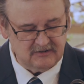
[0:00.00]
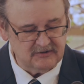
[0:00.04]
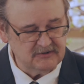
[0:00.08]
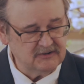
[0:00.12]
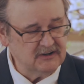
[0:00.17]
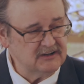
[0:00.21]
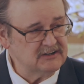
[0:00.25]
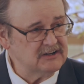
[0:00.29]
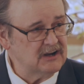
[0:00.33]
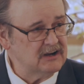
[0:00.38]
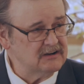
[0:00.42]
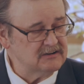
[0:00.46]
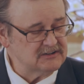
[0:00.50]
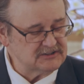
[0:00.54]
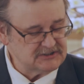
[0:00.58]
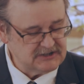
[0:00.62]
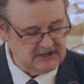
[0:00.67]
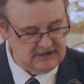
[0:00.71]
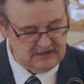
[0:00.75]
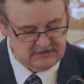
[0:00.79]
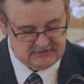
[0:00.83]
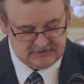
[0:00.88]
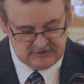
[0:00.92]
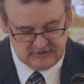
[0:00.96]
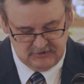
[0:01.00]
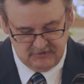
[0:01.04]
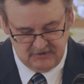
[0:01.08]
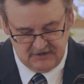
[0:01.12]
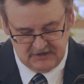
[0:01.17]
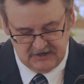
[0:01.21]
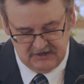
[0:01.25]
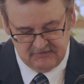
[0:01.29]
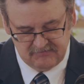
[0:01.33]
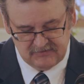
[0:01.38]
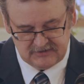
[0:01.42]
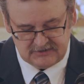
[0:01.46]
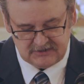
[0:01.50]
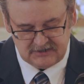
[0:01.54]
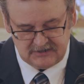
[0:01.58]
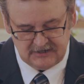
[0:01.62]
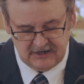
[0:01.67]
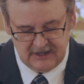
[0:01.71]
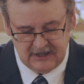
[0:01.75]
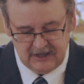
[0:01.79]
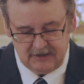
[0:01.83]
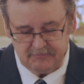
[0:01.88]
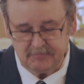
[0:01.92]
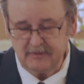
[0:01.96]
We need to understand, too, that even
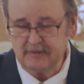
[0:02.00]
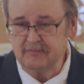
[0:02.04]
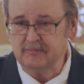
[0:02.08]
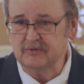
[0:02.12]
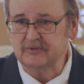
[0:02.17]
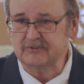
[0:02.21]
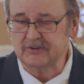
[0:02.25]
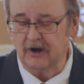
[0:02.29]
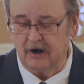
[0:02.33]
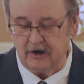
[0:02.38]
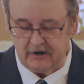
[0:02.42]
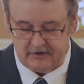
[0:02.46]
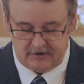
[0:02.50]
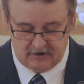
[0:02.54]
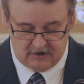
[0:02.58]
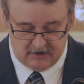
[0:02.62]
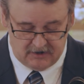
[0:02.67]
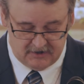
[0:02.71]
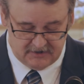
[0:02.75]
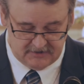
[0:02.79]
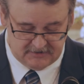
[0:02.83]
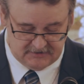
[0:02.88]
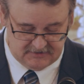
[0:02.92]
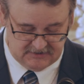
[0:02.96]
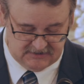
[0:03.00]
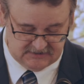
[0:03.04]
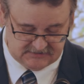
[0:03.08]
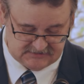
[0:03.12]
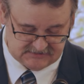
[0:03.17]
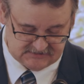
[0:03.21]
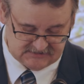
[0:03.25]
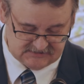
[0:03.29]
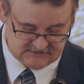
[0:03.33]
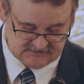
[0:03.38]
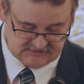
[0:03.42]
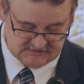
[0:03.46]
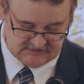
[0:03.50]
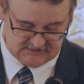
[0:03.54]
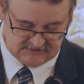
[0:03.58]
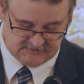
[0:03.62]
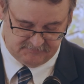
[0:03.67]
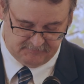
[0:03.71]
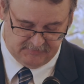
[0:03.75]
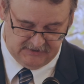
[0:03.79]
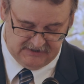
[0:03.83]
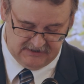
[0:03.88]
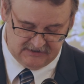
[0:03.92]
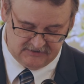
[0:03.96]
today people's hard heartedness
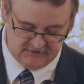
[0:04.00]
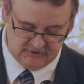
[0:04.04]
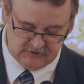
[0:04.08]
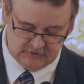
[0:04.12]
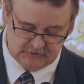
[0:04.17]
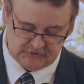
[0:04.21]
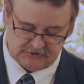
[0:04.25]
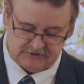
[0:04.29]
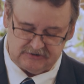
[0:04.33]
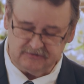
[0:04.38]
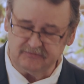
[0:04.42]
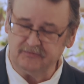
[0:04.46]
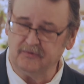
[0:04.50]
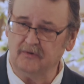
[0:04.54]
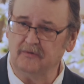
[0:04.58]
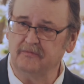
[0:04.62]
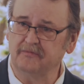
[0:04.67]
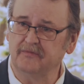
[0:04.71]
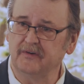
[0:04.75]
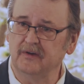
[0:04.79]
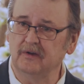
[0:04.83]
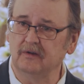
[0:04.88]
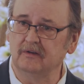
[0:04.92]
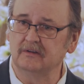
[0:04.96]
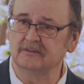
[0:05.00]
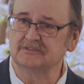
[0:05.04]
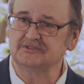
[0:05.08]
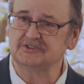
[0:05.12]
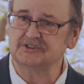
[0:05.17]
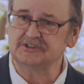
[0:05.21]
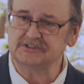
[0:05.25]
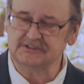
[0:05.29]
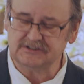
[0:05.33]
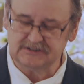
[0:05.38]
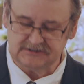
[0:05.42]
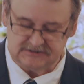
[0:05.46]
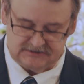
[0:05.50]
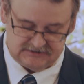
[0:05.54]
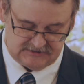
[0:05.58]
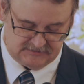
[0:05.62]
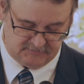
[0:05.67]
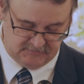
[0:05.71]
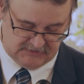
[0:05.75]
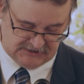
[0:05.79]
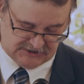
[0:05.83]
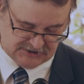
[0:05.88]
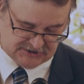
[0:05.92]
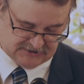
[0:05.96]
is being used to fulfill
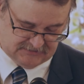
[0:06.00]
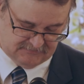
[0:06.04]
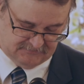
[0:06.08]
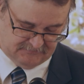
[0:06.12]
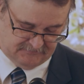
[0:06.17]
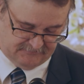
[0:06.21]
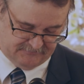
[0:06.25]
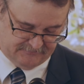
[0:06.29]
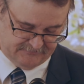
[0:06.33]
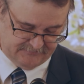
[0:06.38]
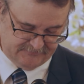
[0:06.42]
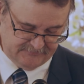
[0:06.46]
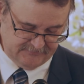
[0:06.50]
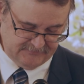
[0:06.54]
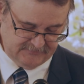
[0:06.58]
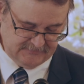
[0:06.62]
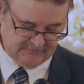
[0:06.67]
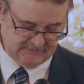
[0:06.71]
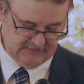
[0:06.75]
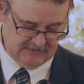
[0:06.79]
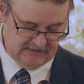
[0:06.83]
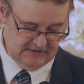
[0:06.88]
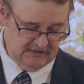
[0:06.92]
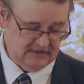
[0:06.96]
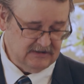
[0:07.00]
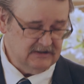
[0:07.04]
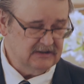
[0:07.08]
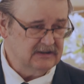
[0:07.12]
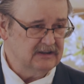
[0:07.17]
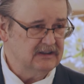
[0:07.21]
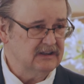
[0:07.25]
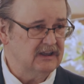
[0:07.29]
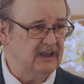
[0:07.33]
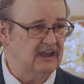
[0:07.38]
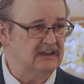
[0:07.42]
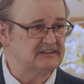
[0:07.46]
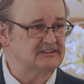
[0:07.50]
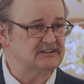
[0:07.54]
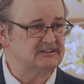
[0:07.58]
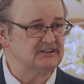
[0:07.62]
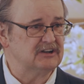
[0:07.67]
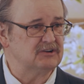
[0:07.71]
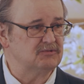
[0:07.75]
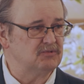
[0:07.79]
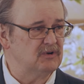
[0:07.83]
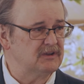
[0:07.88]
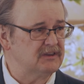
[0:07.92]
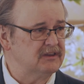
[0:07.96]
Jesus' mission, as it
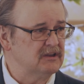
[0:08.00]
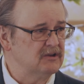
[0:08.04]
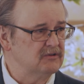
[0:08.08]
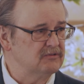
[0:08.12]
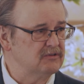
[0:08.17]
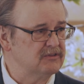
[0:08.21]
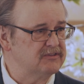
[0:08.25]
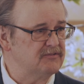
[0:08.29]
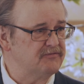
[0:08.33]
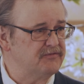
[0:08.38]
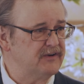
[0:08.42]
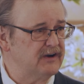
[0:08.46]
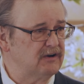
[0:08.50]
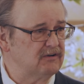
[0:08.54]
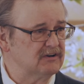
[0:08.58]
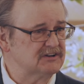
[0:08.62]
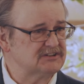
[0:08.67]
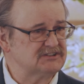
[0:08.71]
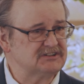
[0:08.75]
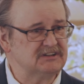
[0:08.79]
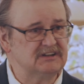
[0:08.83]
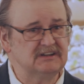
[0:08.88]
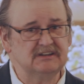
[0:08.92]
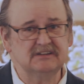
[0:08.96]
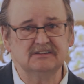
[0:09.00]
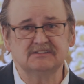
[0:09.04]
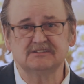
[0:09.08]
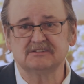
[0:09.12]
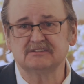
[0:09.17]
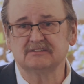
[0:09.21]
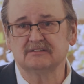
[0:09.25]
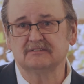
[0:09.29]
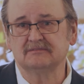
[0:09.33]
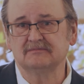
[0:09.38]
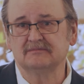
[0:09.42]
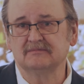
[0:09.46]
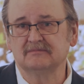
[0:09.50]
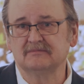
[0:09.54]
did with the Pharisees.